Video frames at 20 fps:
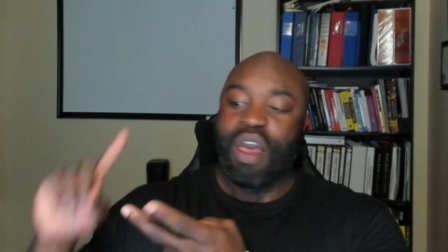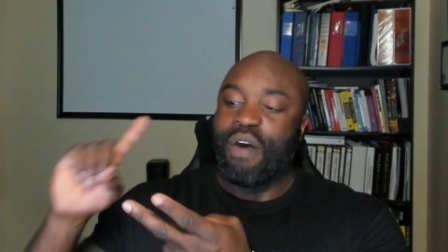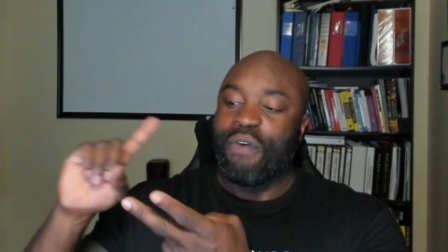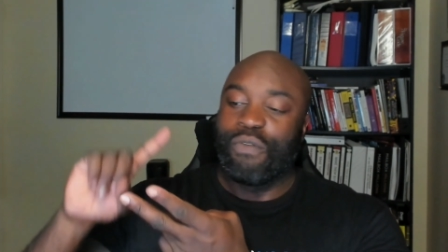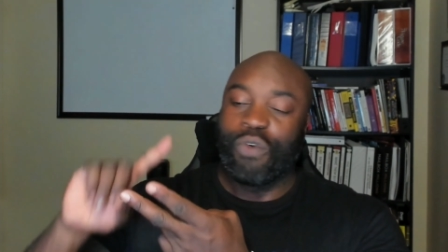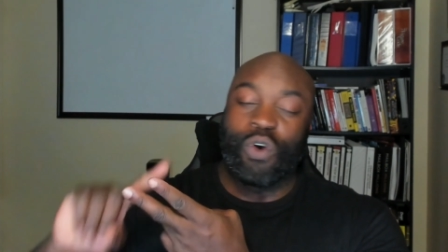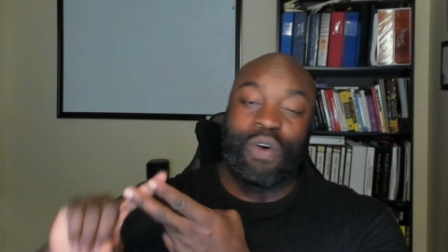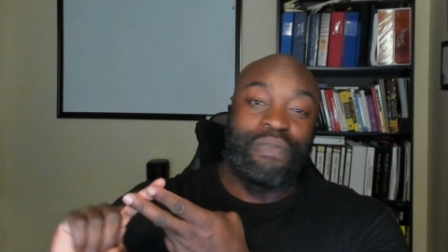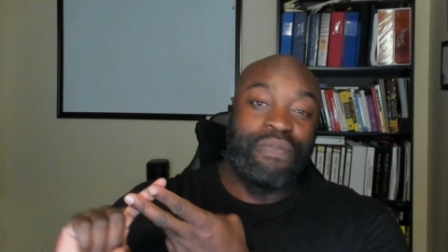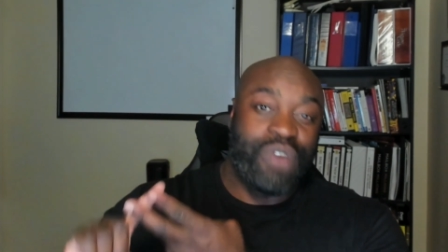
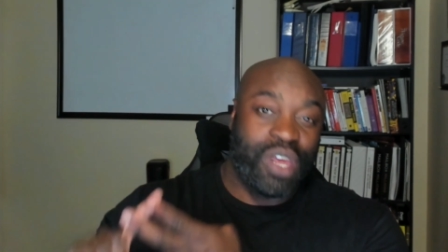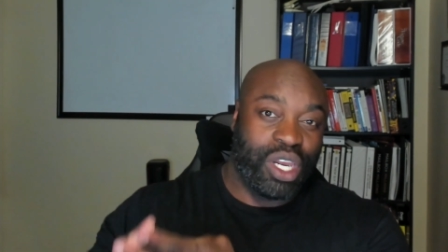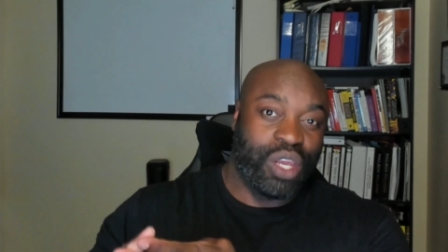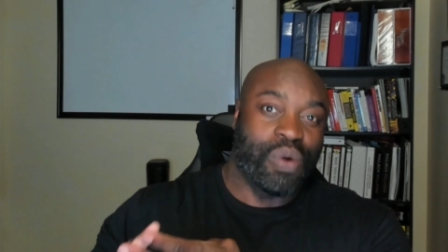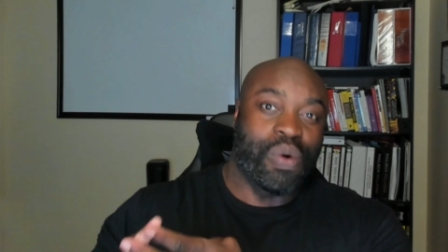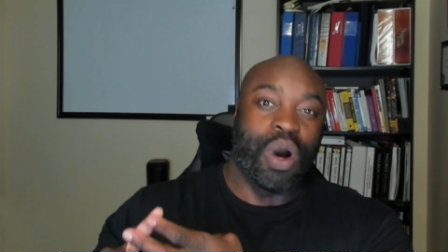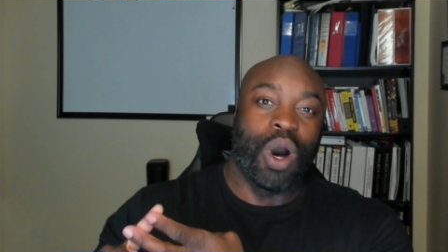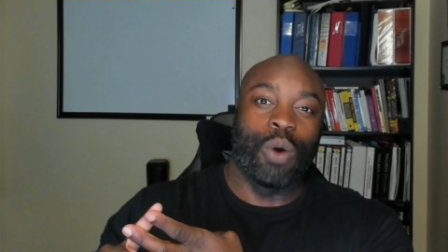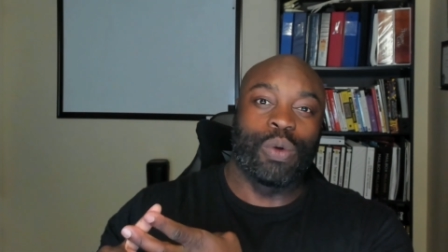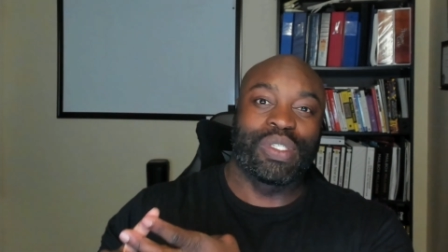for
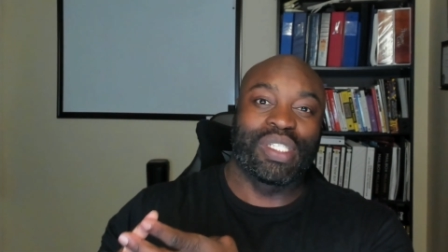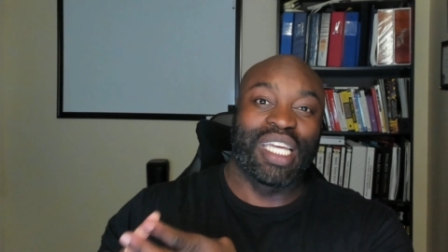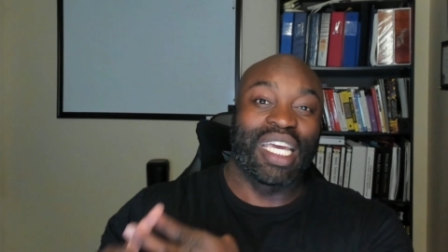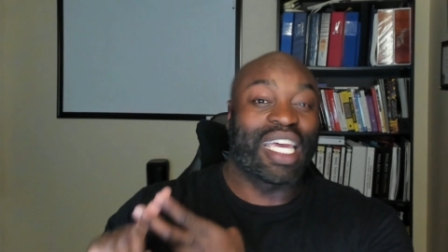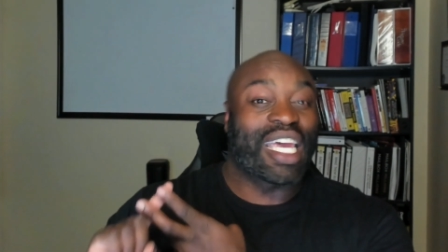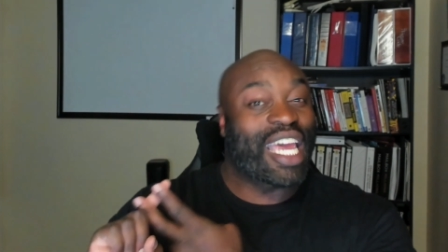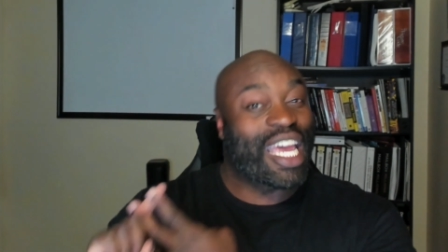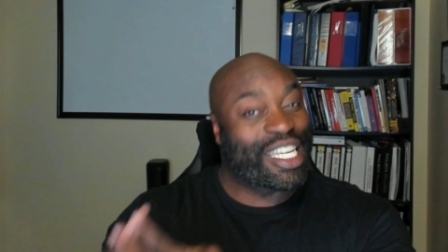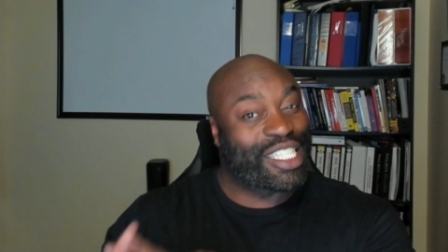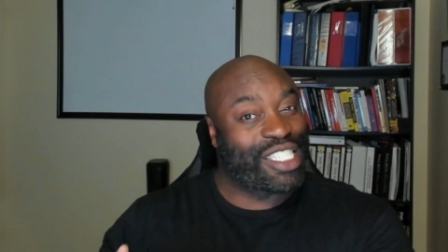video
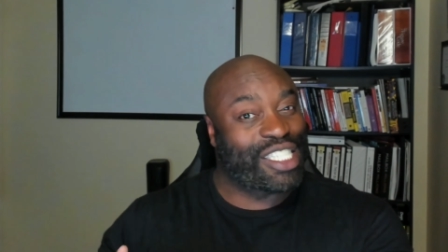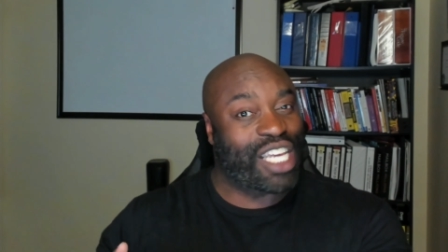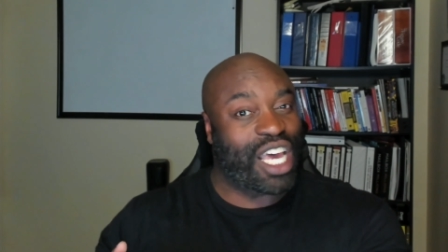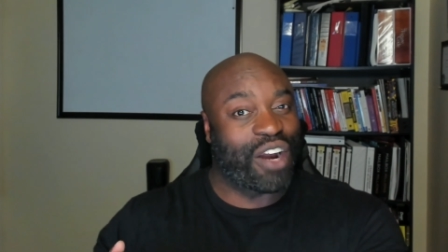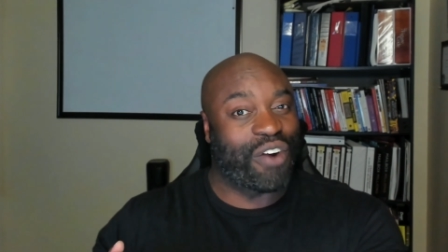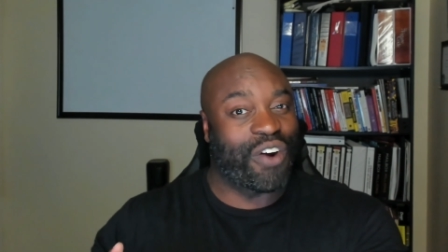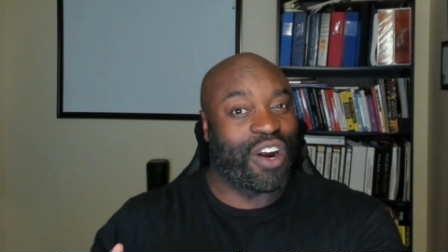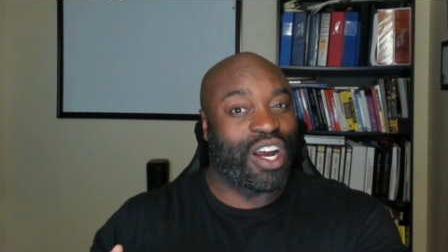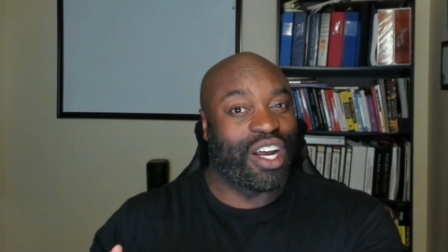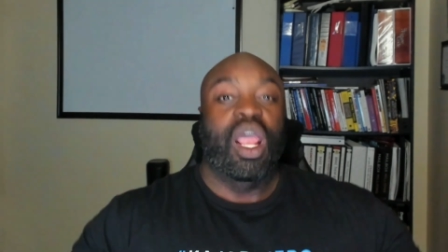hosting,
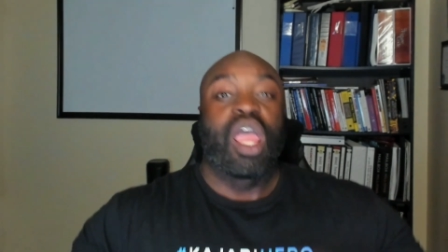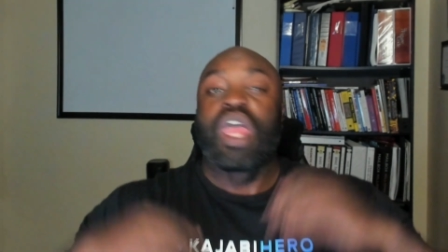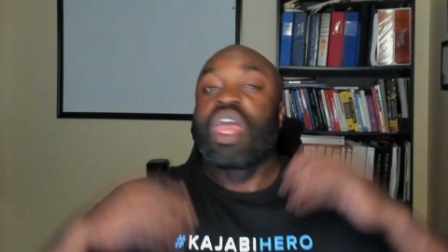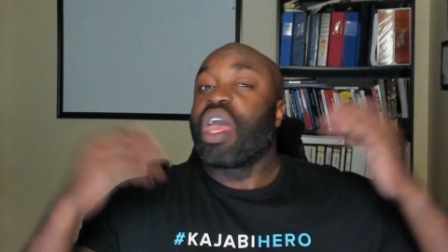etc.